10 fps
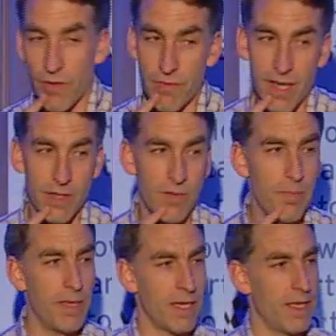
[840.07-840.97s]
the founder of
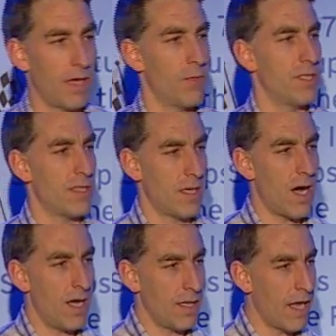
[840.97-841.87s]
Picnic, which is an
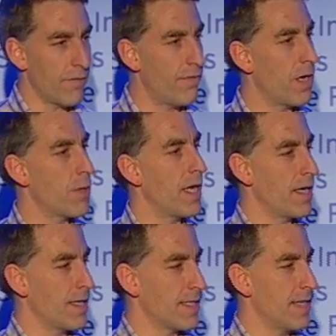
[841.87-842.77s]
online photo
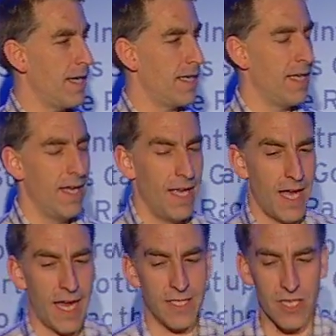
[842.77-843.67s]
editing site.
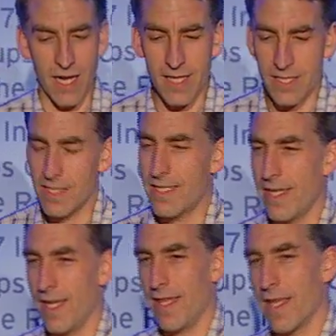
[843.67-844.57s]
And Jonathan just
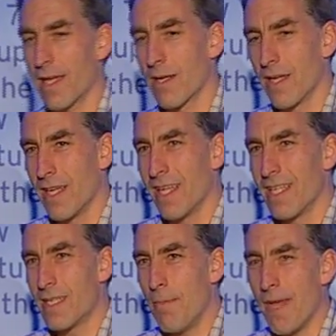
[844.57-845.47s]
said that
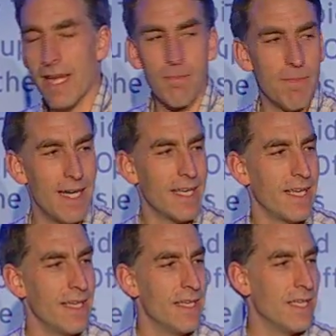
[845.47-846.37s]
to make
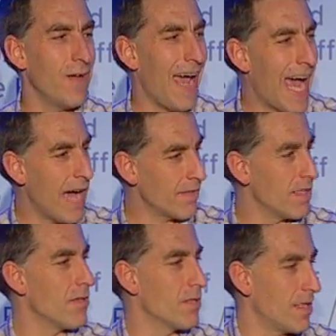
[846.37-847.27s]
money, you have to
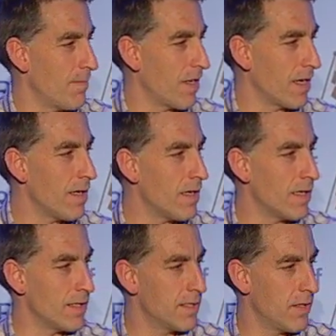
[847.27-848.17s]
do something
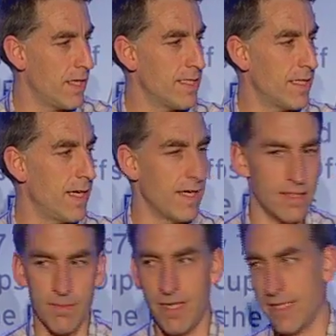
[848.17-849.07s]
hard. So they set
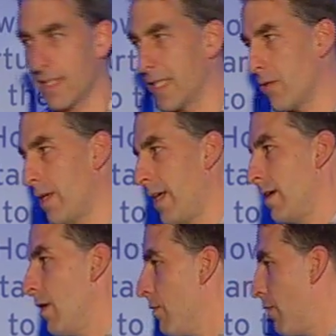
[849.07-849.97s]
out to basically
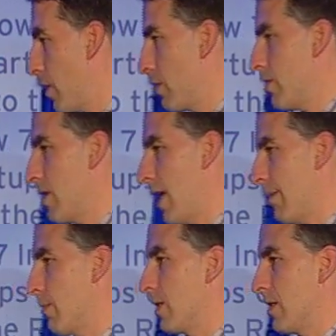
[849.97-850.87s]
create
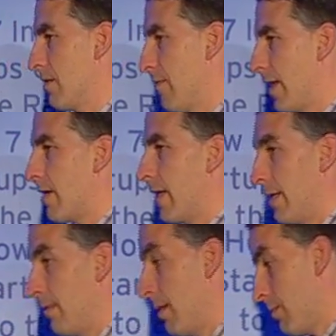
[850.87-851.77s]
Photoshop, which is a
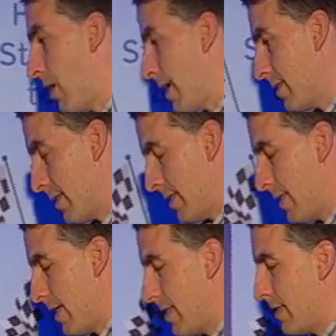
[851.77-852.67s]
very
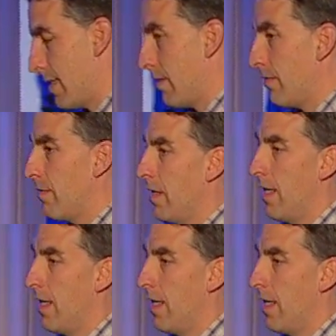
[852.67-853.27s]
processor-intensive